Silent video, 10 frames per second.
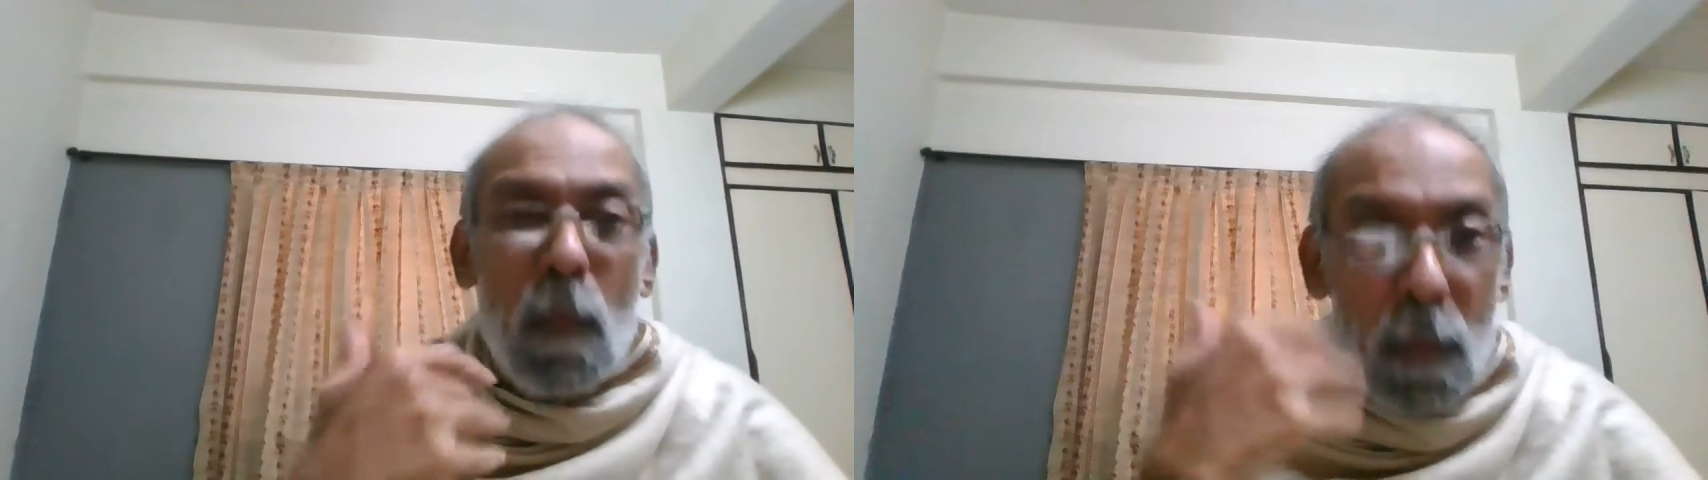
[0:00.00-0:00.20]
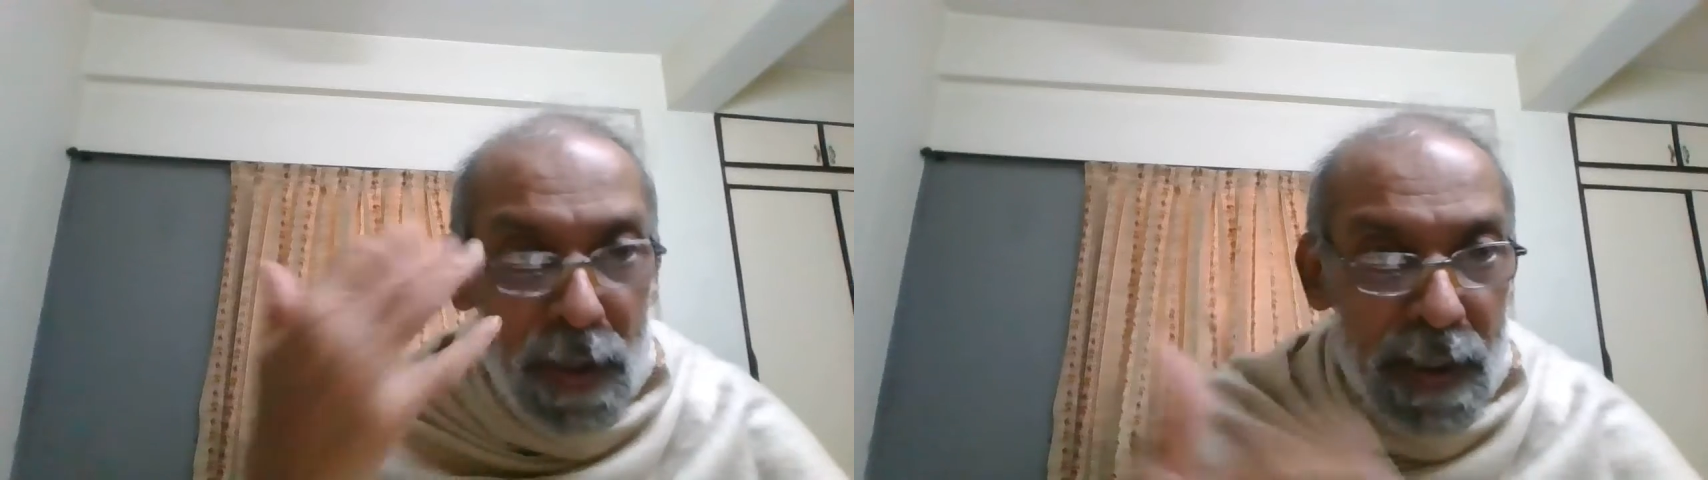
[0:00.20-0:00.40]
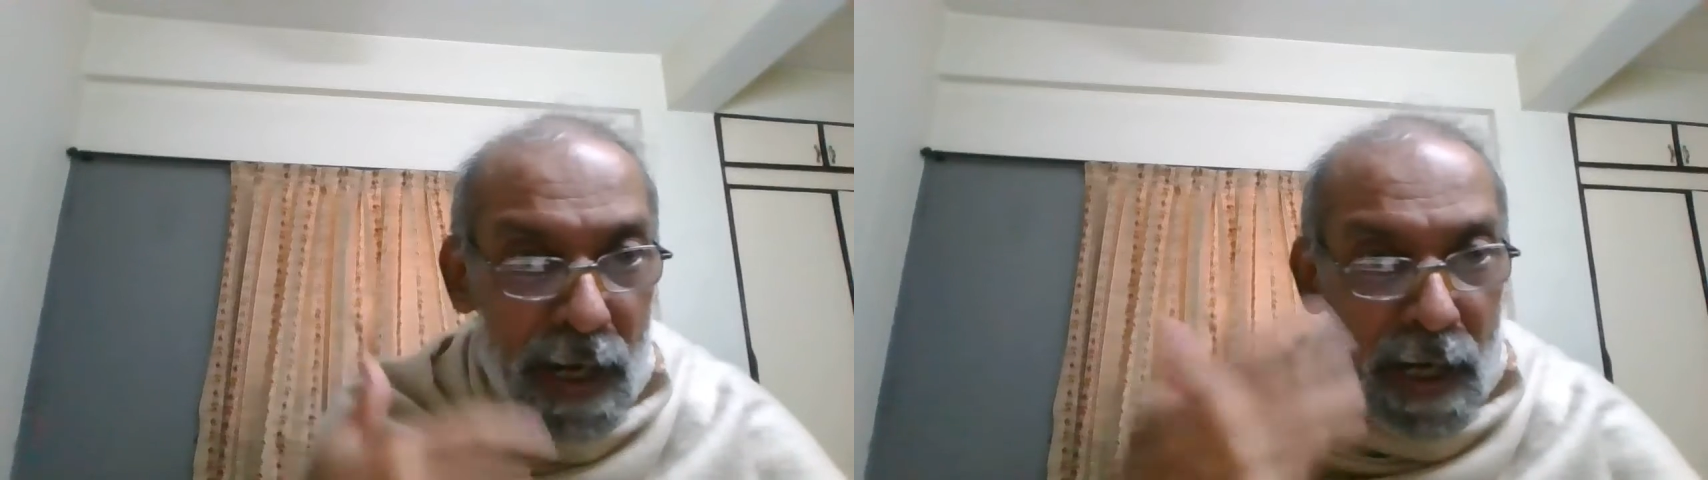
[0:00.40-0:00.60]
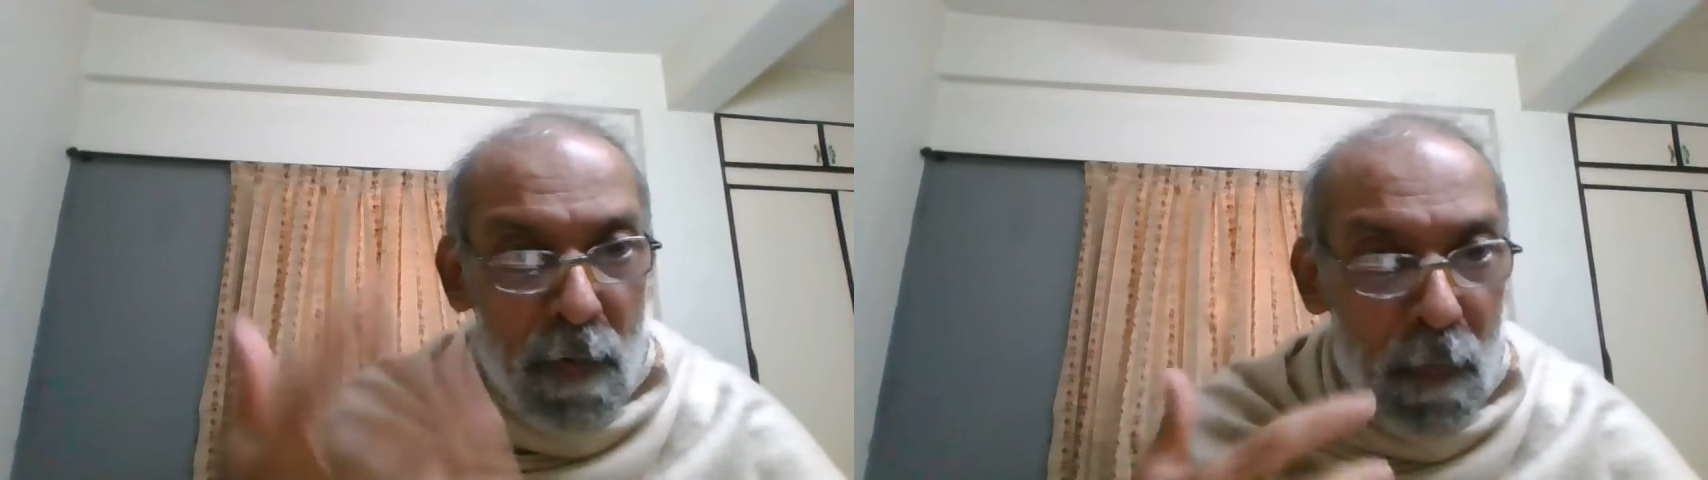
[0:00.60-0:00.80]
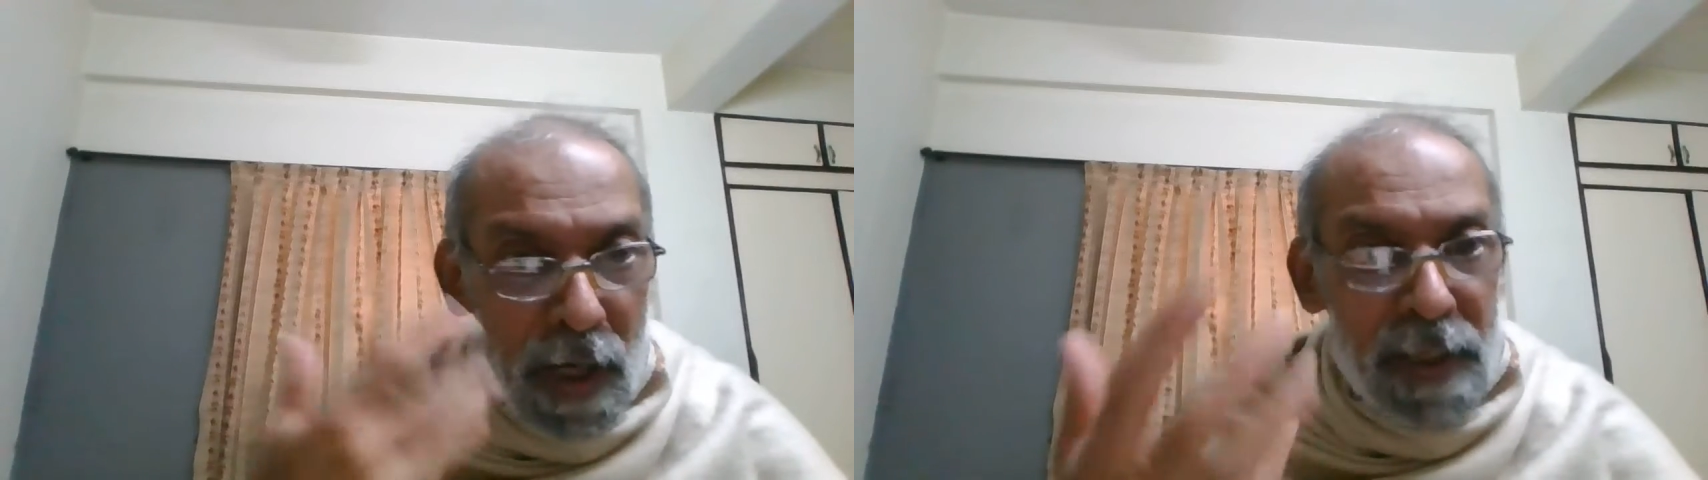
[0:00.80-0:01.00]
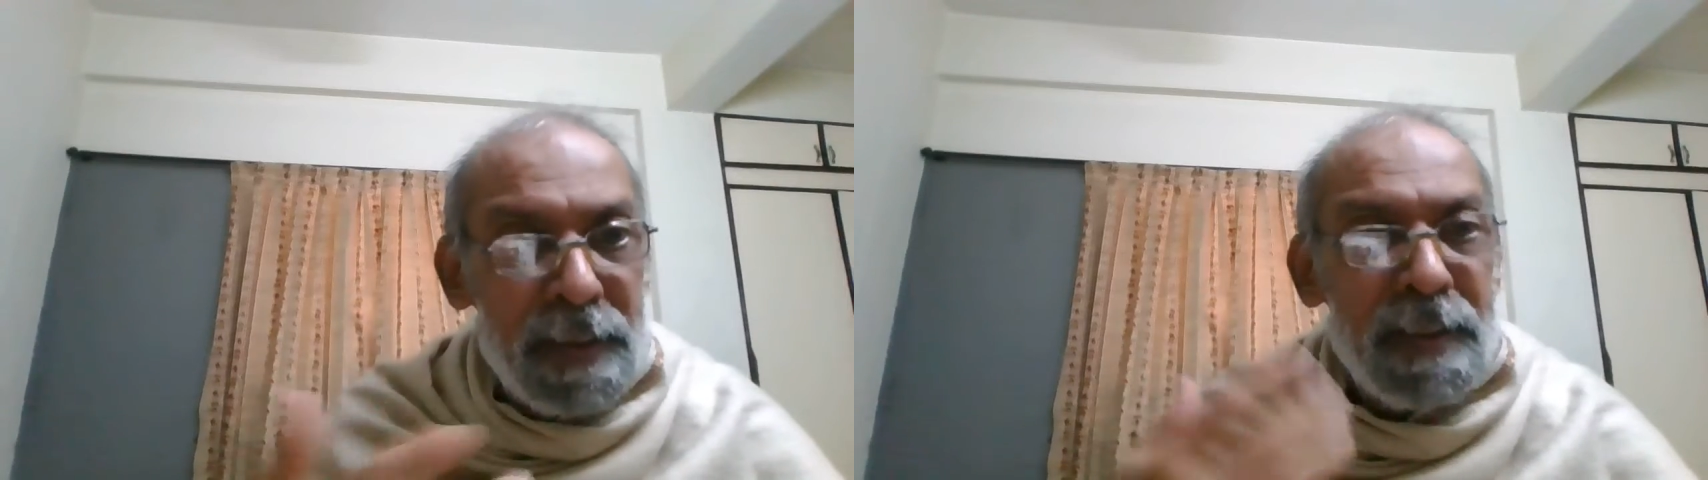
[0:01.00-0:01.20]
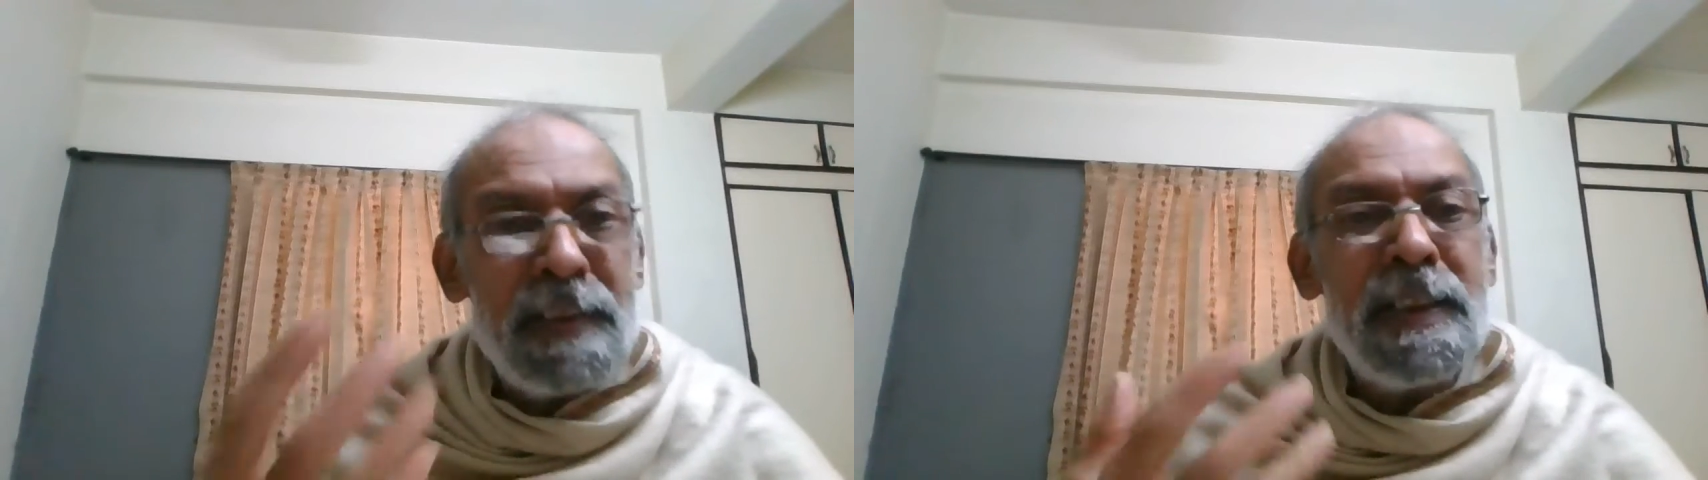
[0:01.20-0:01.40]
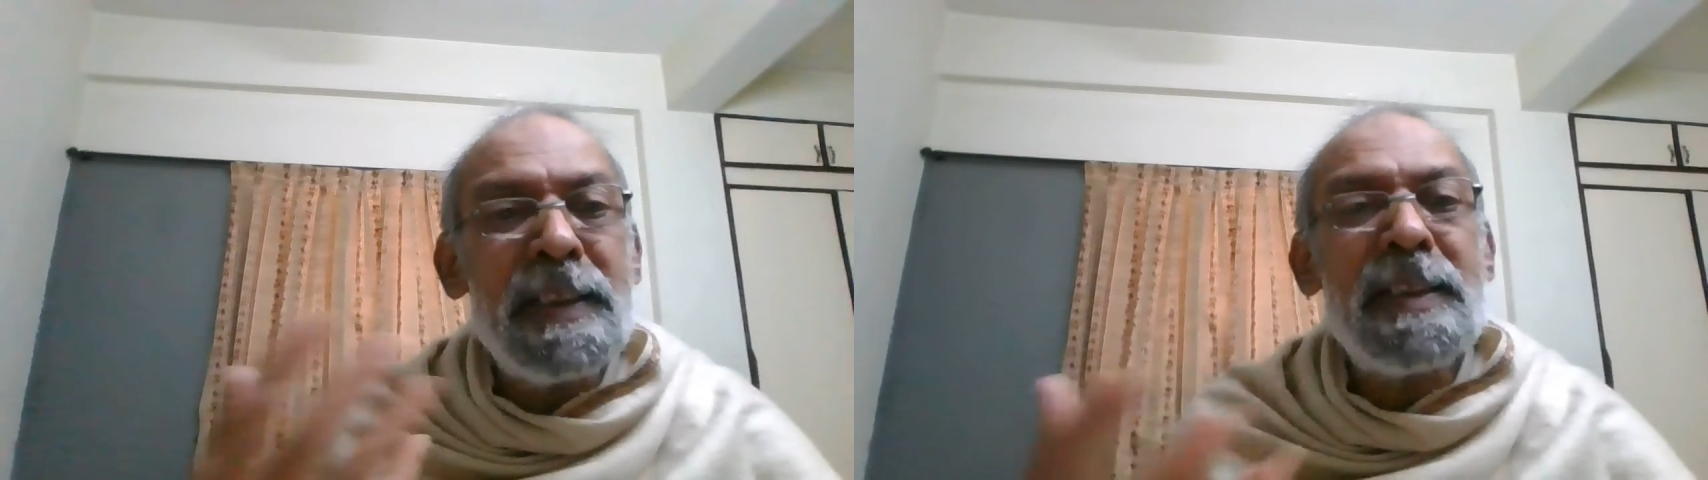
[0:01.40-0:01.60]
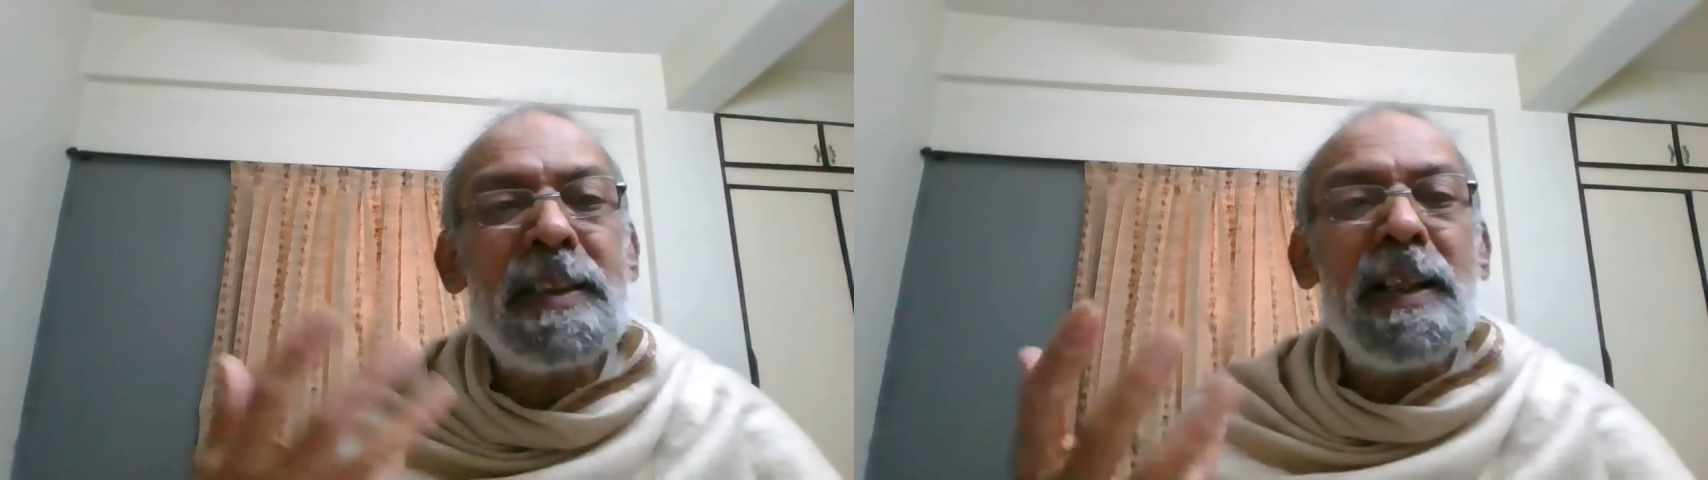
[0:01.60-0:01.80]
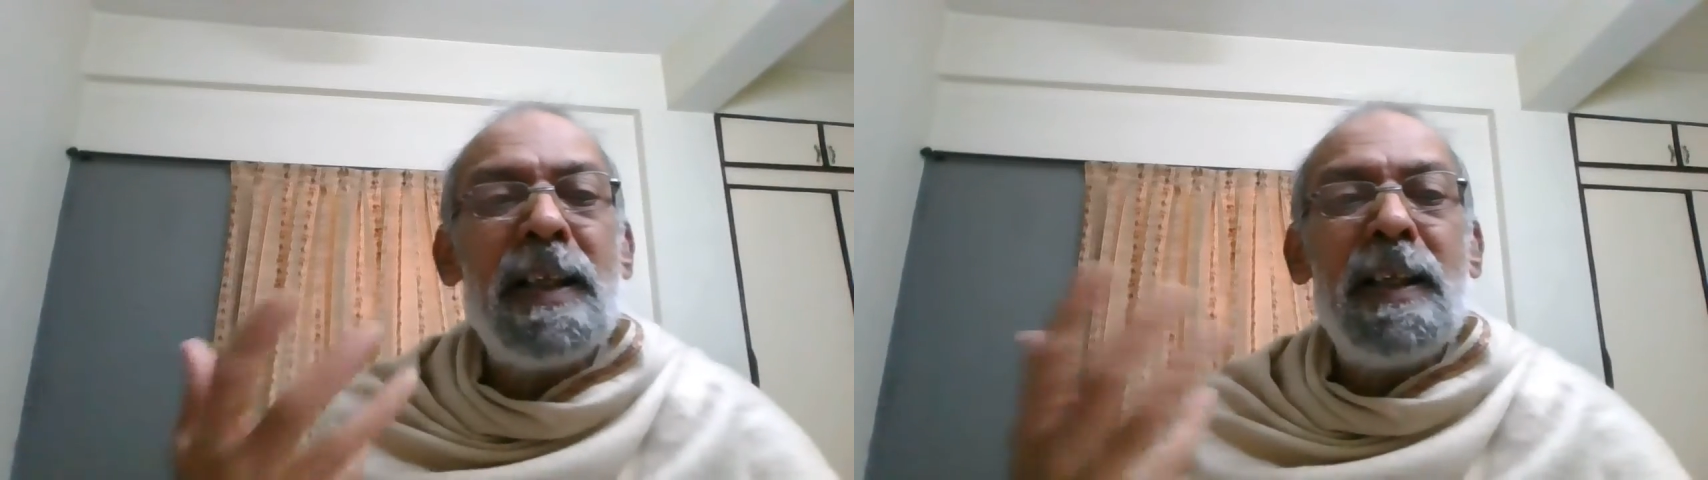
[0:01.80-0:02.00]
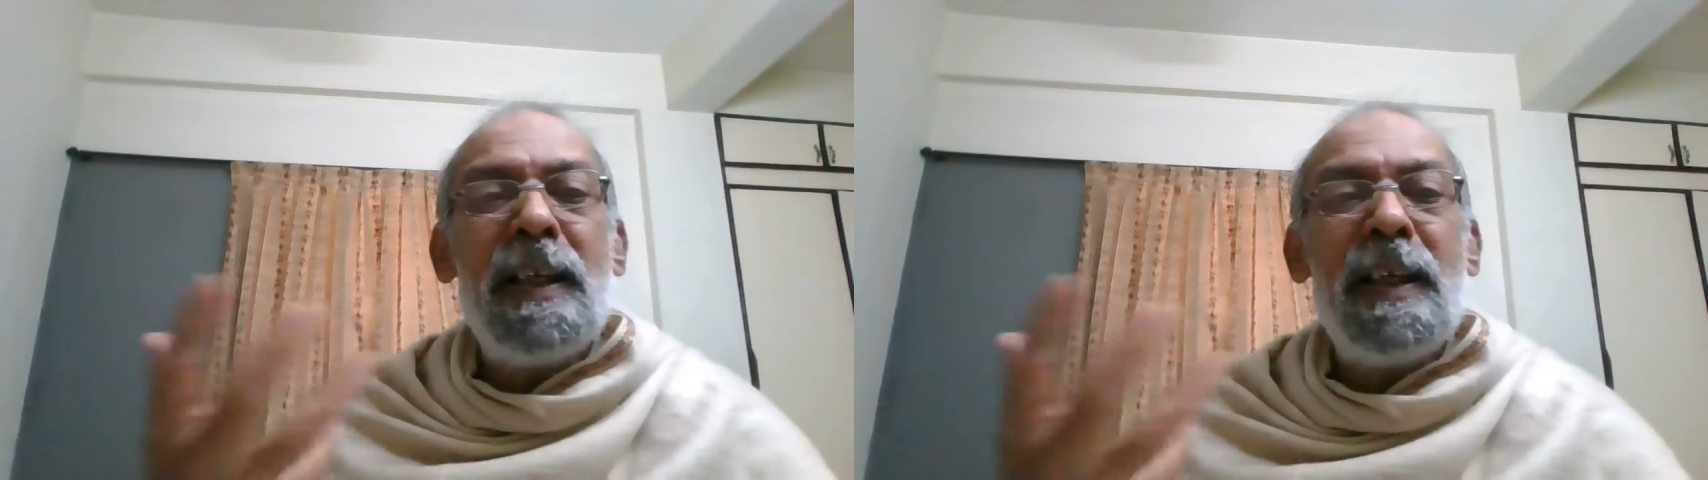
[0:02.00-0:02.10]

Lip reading: we acquire this